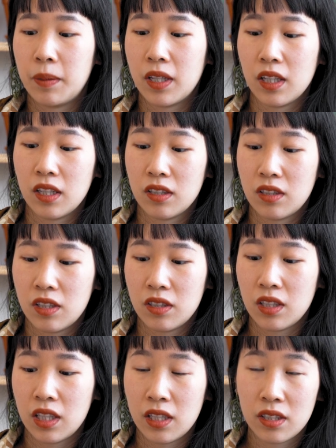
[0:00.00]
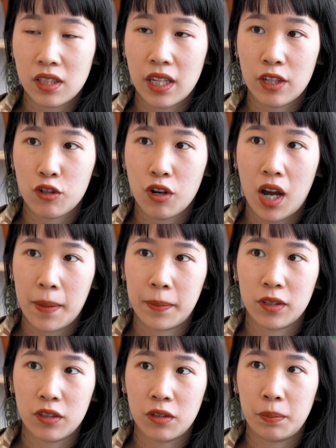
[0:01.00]
because this is a
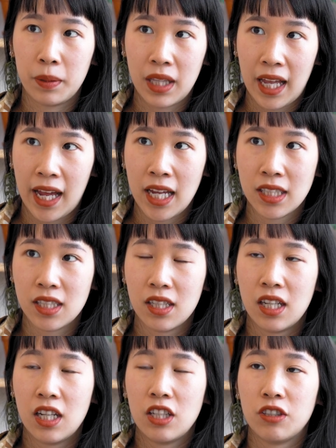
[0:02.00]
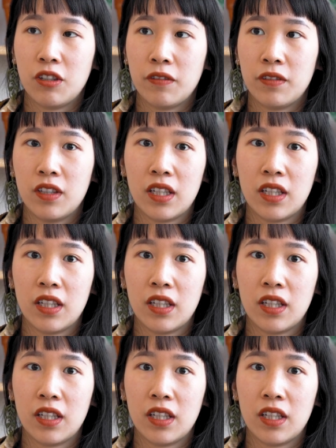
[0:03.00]
tropical plant, so I feel